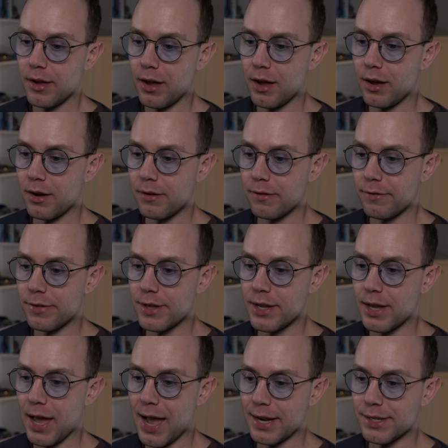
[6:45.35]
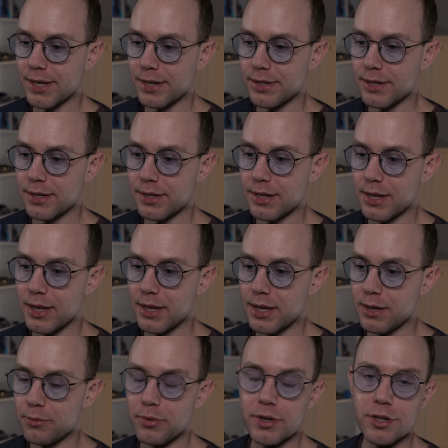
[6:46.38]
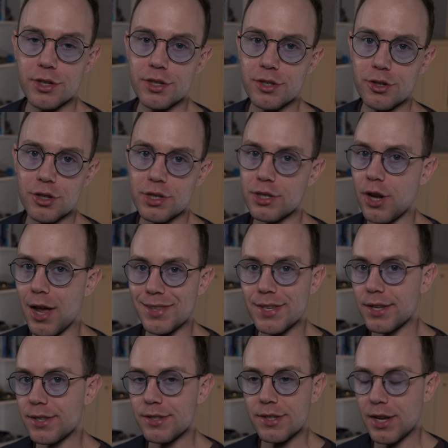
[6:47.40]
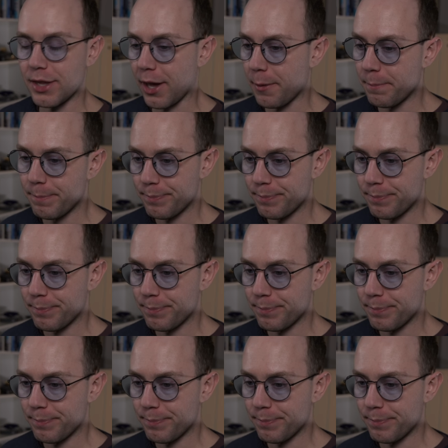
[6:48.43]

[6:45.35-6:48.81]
of the accented E, which is just nonsense data.